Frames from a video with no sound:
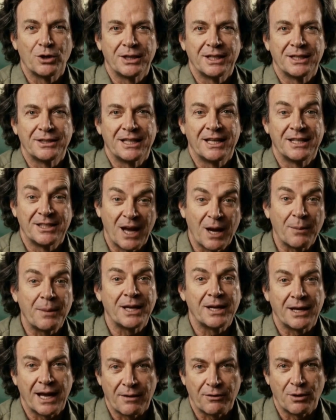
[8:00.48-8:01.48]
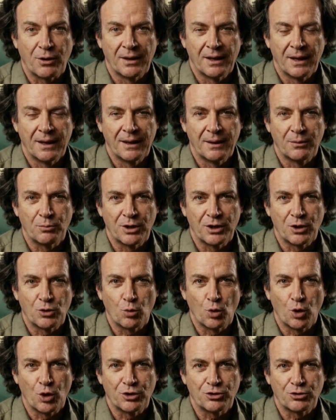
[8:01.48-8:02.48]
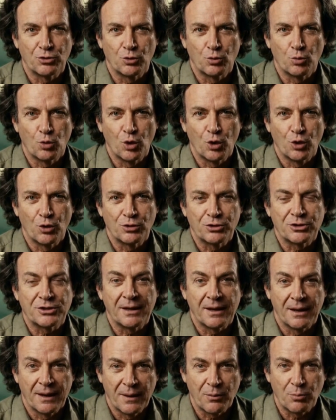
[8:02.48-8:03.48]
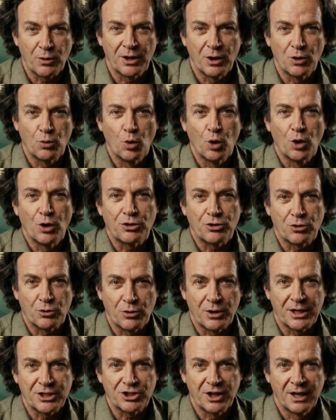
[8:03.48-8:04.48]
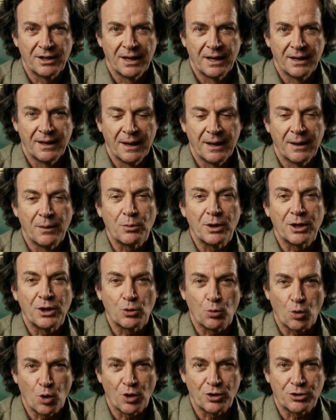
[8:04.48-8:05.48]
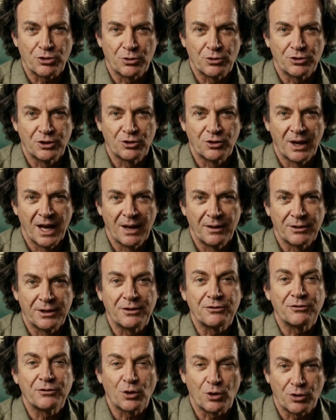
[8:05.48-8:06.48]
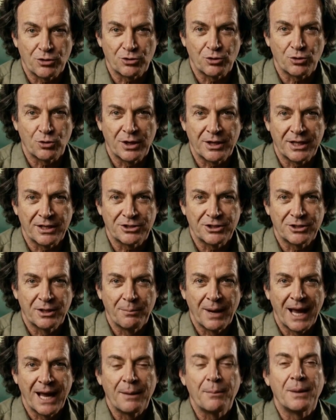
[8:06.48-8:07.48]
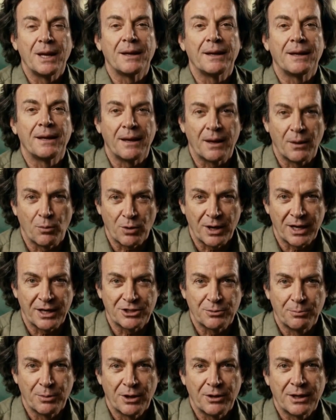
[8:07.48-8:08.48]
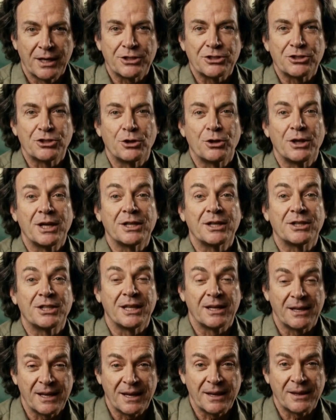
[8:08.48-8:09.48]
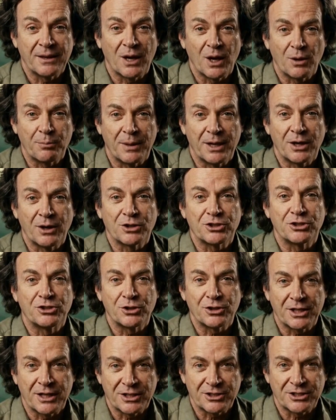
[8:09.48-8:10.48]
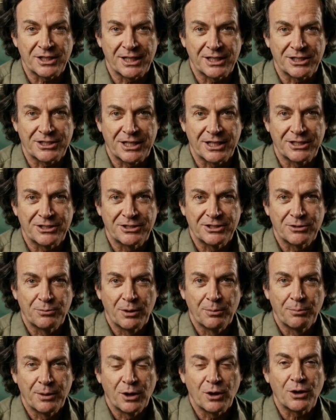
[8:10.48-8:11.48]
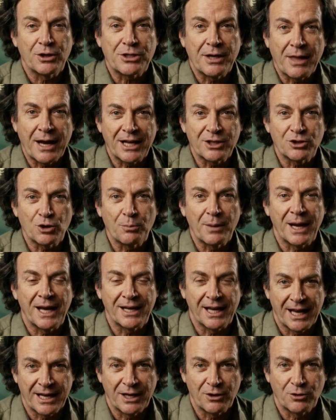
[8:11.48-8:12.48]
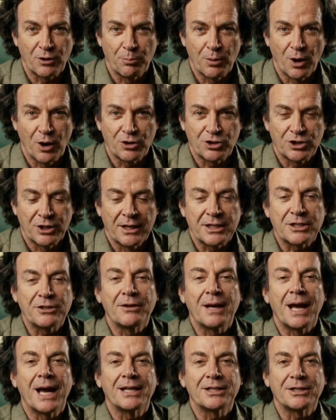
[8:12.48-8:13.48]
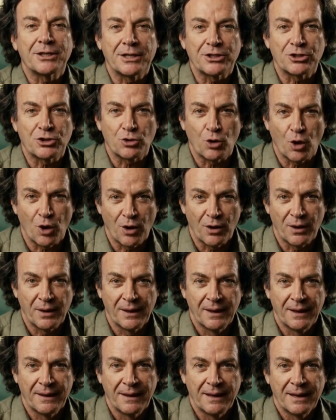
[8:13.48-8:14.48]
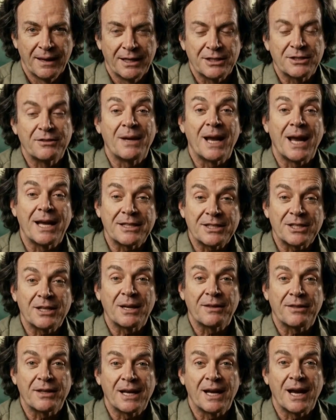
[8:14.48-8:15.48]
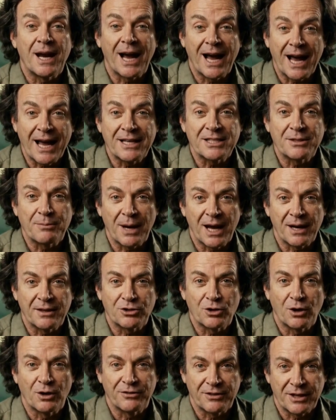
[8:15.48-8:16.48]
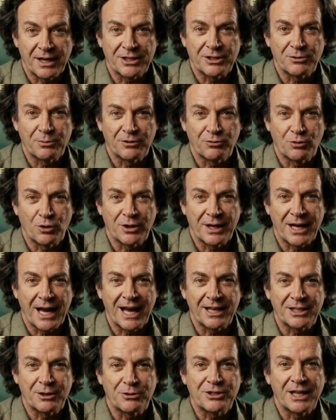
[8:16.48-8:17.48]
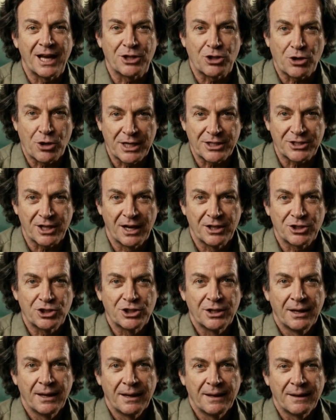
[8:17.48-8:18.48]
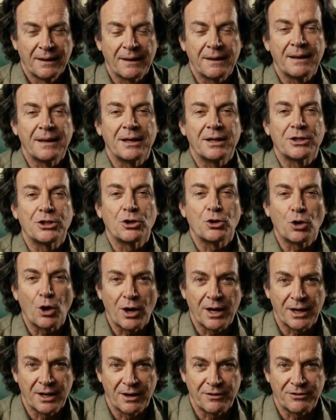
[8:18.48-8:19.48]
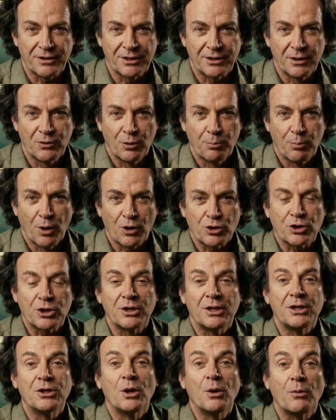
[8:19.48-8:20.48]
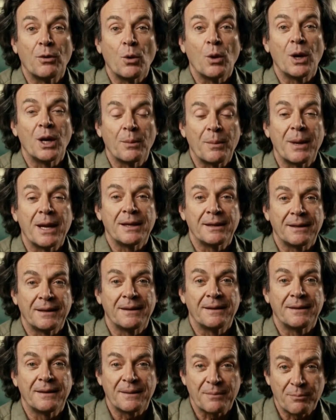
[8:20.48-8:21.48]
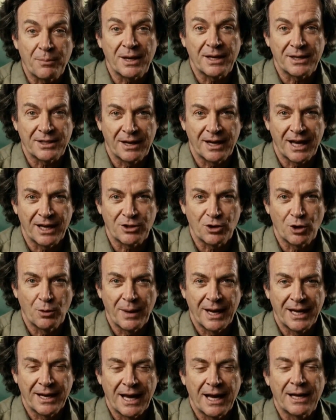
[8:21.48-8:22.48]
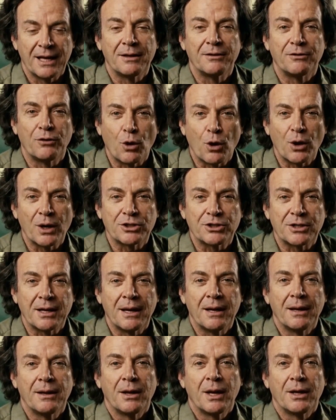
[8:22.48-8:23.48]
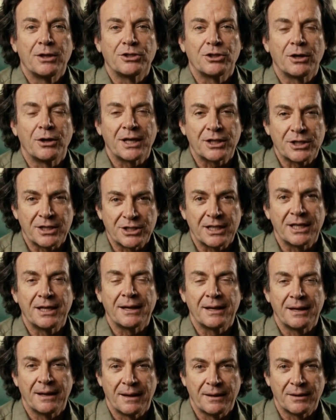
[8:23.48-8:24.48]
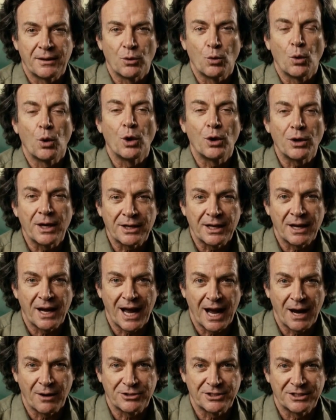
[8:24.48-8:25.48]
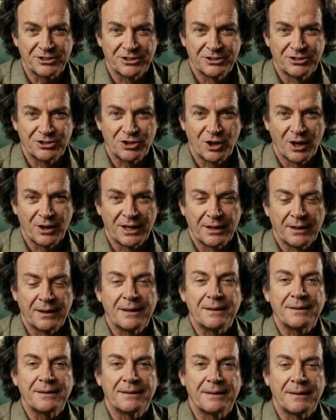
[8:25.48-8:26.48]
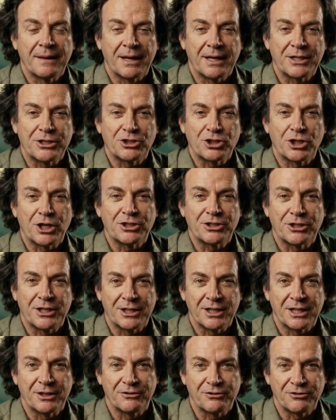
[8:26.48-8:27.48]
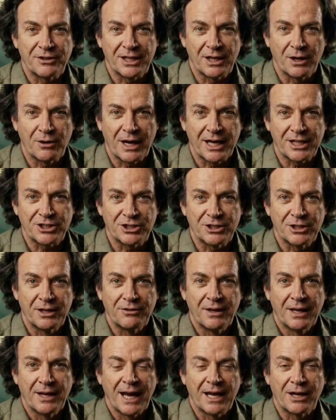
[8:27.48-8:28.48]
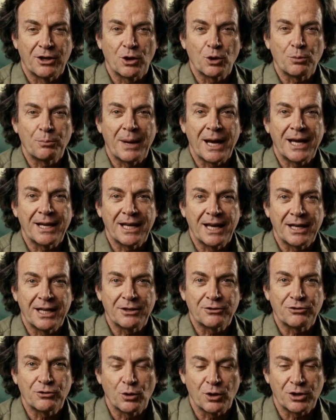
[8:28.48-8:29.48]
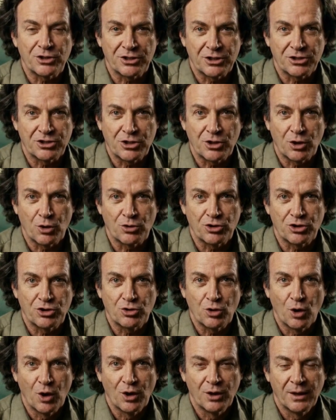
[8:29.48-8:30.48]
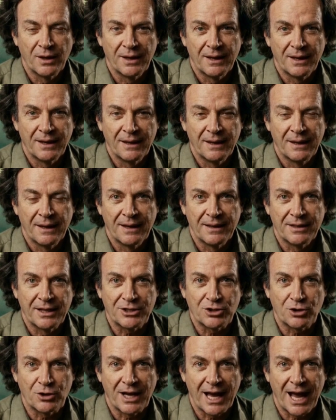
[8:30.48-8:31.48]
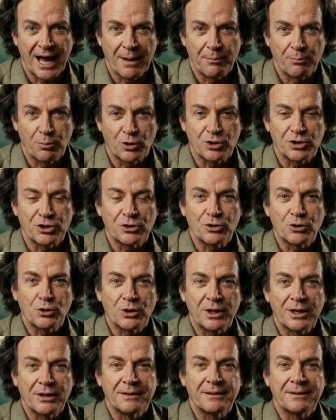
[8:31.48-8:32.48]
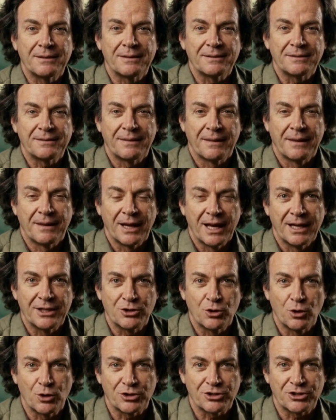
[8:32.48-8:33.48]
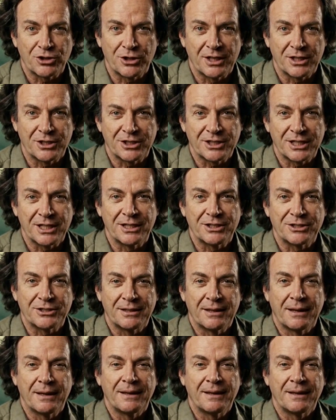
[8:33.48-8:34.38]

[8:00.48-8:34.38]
it at the atomic level, we could walk through walls. We could walk through each other. We could walk through the ground and fall through it into the magma. We experience solidity, not because solidity exists, but because electromagnetic repulsion is fast and strong. It's fast enough that our hands bounce off things before the atoms actually touch. It's strong enough that the repulsion is overwhelming. But at electromagnetic force, not solidity. The wall in your house isn't solid. It's just a configuration of electromagnetic forces so strong that you can't push through it. That's all solidity is.